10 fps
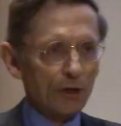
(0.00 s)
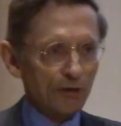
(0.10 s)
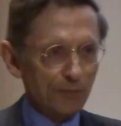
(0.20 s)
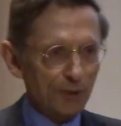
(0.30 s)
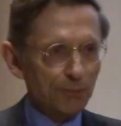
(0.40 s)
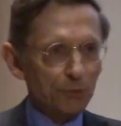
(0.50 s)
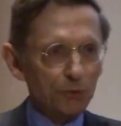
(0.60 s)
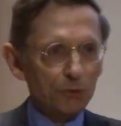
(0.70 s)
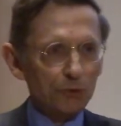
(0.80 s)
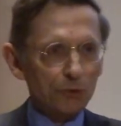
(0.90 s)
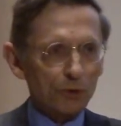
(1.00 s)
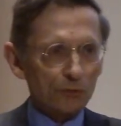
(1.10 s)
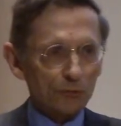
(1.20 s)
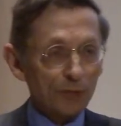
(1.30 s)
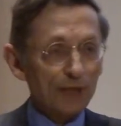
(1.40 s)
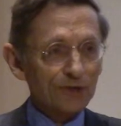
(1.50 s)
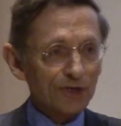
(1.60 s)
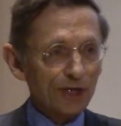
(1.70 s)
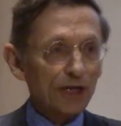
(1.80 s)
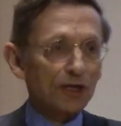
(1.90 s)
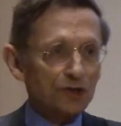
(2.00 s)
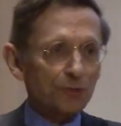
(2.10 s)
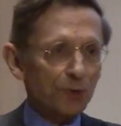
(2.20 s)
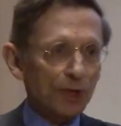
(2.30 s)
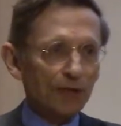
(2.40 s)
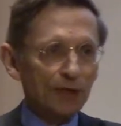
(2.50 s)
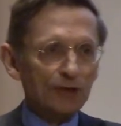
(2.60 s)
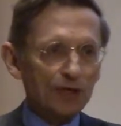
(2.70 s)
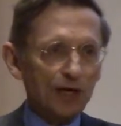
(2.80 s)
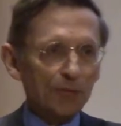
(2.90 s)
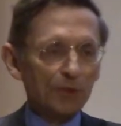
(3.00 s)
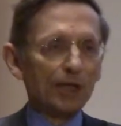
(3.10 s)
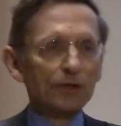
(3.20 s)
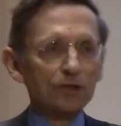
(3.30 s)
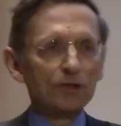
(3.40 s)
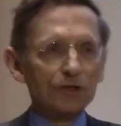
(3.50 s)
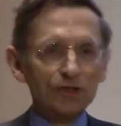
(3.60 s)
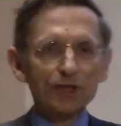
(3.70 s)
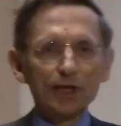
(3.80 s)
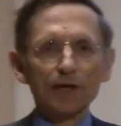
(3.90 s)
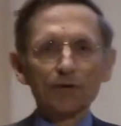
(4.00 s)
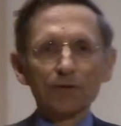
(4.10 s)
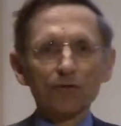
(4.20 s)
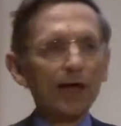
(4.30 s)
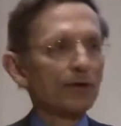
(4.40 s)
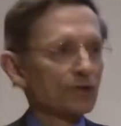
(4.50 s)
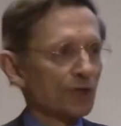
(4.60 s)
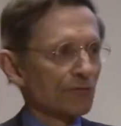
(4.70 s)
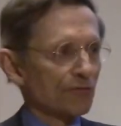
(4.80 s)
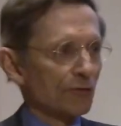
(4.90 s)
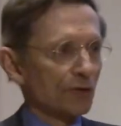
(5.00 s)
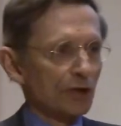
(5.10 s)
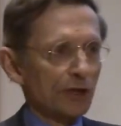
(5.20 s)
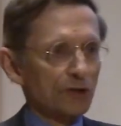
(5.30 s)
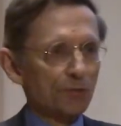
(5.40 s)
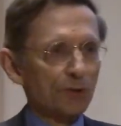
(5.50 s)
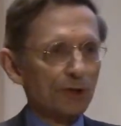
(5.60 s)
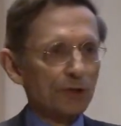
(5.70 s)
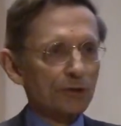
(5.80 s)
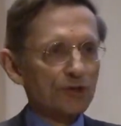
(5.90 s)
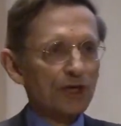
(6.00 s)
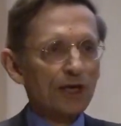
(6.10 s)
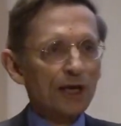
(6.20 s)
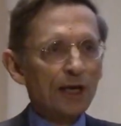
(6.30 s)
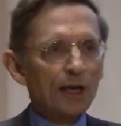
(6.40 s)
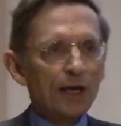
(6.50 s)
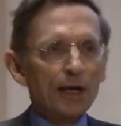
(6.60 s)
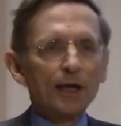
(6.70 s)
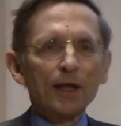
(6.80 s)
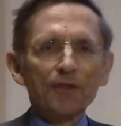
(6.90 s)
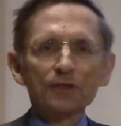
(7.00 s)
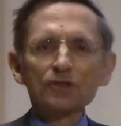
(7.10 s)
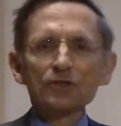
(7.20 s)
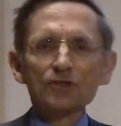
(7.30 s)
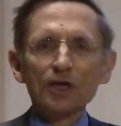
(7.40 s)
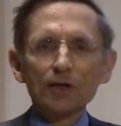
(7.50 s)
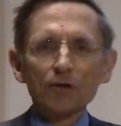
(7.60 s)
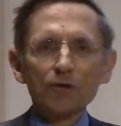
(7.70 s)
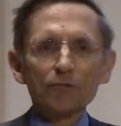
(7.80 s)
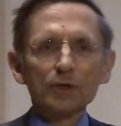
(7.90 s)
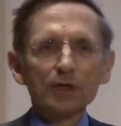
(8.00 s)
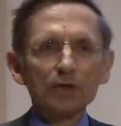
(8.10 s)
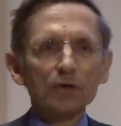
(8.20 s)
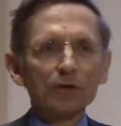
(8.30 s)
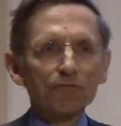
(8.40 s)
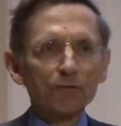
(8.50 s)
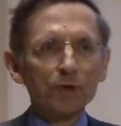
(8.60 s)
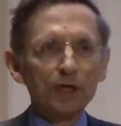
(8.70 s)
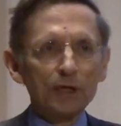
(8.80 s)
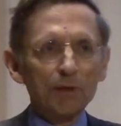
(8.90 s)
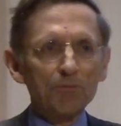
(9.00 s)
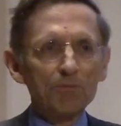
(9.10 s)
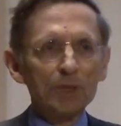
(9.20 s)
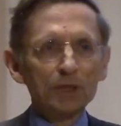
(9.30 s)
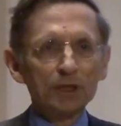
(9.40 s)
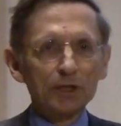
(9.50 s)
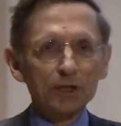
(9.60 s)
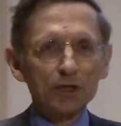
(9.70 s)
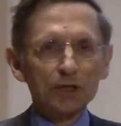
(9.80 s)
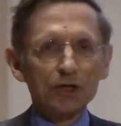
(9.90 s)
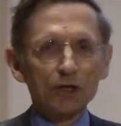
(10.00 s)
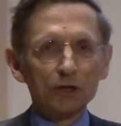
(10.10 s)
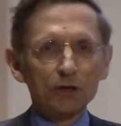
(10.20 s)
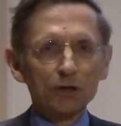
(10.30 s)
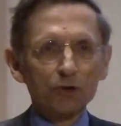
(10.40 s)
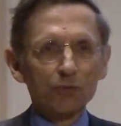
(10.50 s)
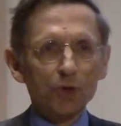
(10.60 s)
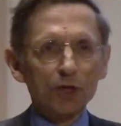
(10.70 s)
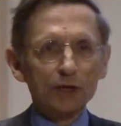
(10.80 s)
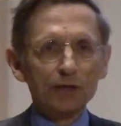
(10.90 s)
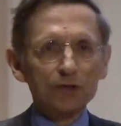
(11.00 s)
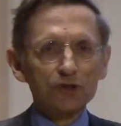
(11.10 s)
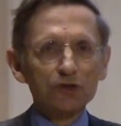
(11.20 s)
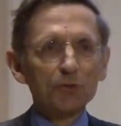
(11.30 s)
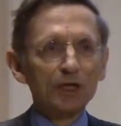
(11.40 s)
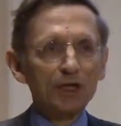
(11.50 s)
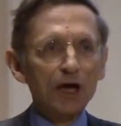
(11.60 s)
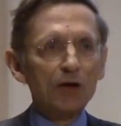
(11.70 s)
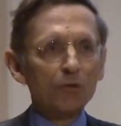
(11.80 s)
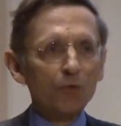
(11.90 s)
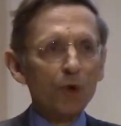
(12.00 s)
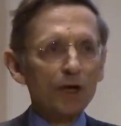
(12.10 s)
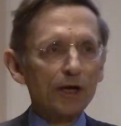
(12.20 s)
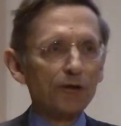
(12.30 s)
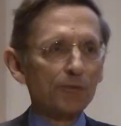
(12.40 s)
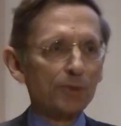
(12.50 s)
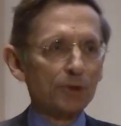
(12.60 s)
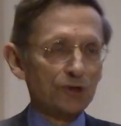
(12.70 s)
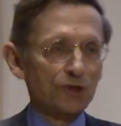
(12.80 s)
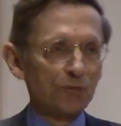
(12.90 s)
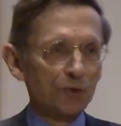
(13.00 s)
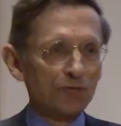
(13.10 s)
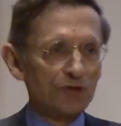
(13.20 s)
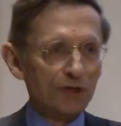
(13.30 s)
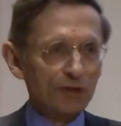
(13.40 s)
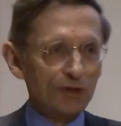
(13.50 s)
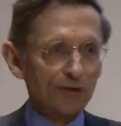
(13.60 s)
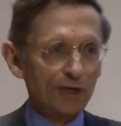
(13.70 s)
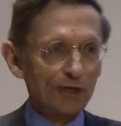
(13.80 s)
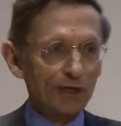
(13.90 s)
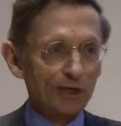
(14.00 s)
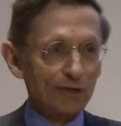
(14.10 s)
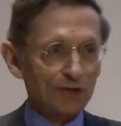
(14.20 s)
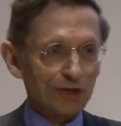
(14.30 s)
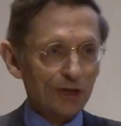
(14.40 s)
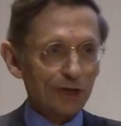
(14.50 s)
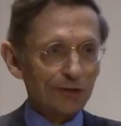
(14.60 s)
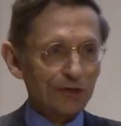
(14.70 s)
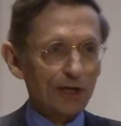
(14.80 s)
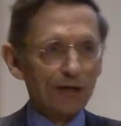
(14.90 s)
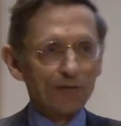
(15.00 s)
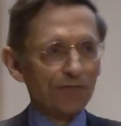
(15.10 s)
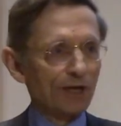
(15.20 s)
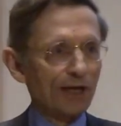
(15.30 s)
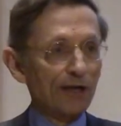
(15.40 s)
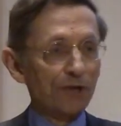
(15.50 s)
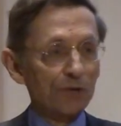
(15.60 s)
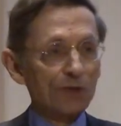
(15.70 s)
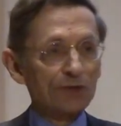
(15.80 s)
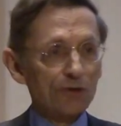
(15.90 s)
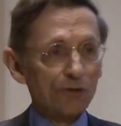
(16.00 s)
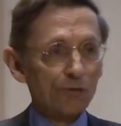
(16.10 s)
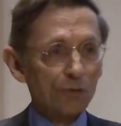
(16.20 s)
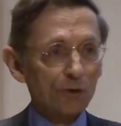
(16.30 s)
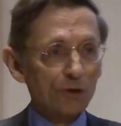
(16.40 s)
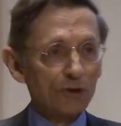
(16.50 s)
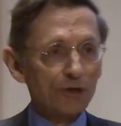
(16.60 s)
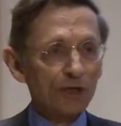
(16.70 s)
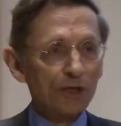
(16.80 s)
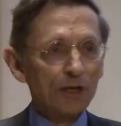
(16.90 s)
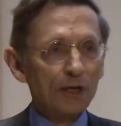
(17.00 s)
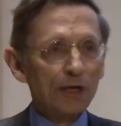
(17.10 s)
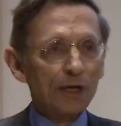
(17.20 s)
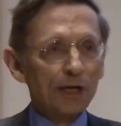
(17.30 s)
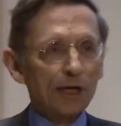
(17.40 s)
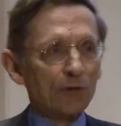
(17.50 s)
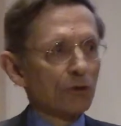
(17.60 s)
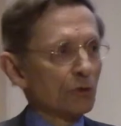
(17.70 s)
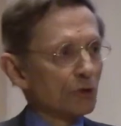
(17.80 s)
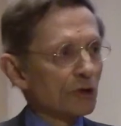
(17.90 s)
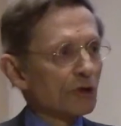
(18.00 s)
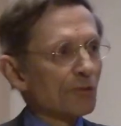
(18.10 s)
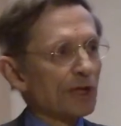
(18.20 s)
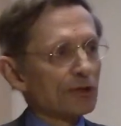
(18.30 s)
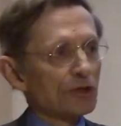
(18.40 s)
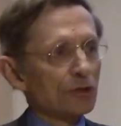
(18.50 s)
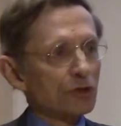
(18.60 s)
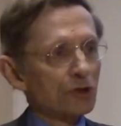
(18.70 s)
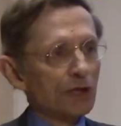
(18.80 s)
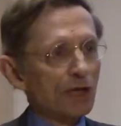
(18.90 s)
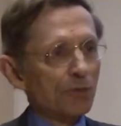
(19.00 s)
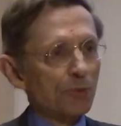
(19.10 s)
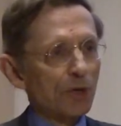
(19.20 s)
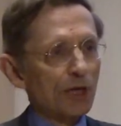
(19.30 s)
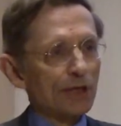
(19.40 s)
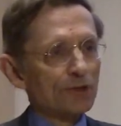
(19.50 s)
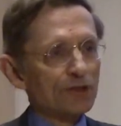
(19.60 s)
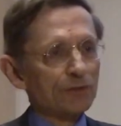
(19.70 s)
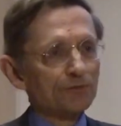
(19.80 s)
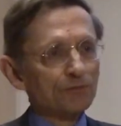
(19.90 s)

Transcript: of people who are replacing us, putting these combinations together of housing for all entrepreneurs. This is a $340 billion new market, assuming not one other person moves into the Indian cities, and forgetting the rest of the world. You talk about social enterprise.